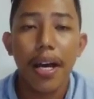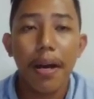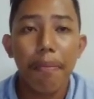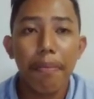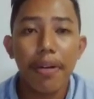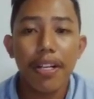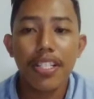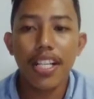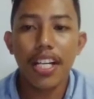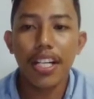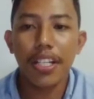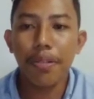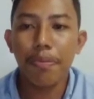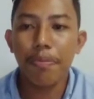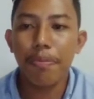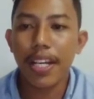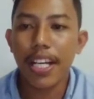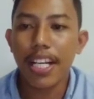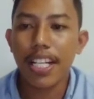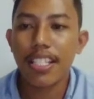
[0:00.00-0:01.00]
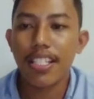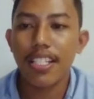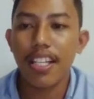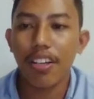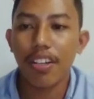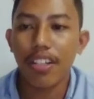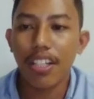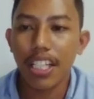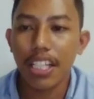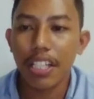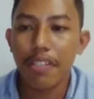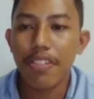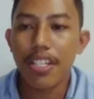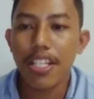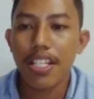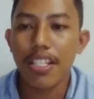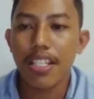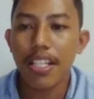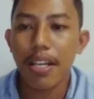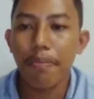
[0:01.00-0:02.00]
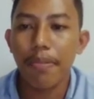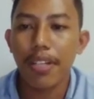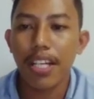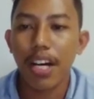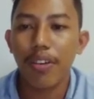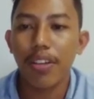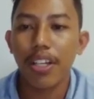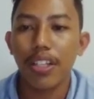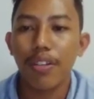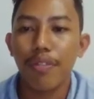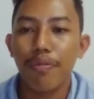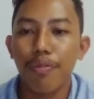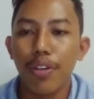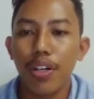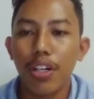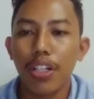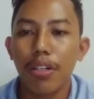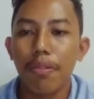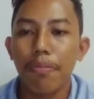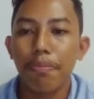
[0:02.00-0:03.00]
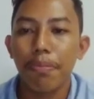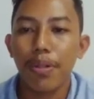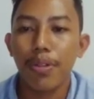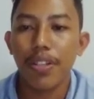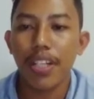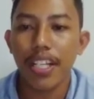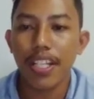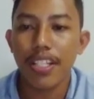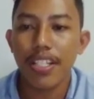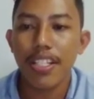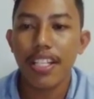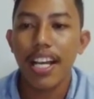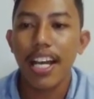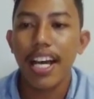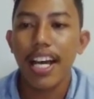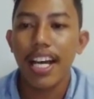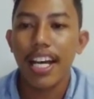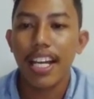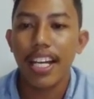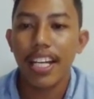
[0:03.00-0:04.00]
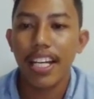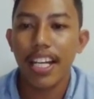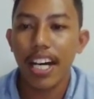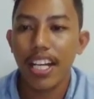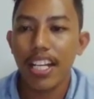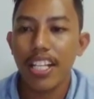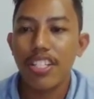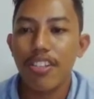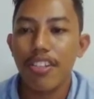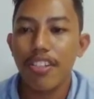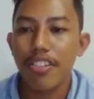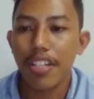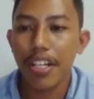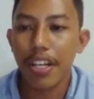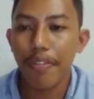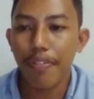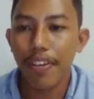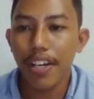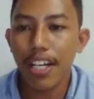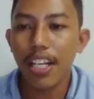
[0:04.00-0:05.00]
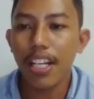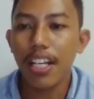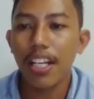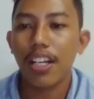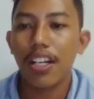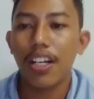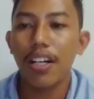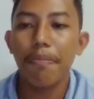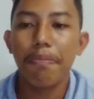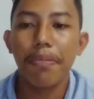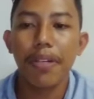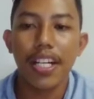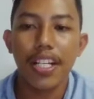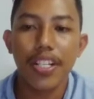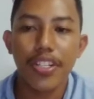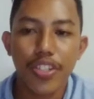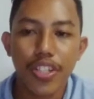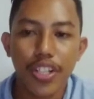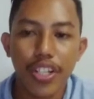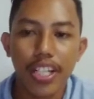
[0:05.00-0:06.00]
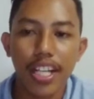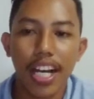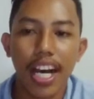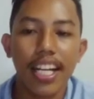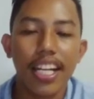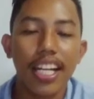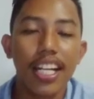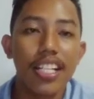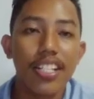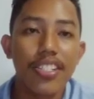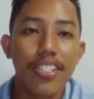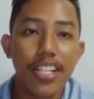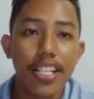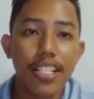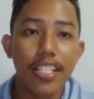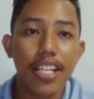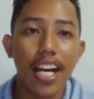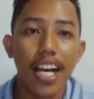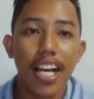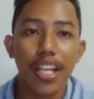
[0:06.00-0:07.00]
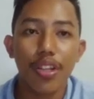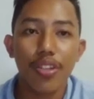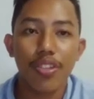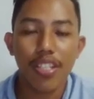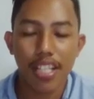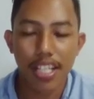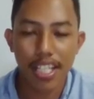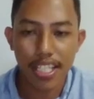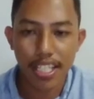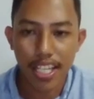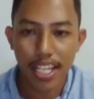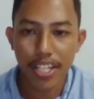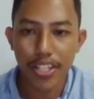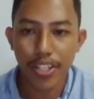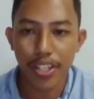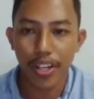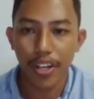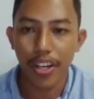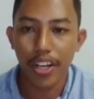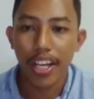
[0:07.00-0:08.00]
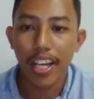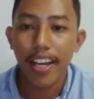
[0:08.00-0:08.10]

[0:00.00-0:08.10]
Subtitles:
Marzano breaks the cognitive system down into four components: knowledge retrieval, comprehension, analysis, and utilization.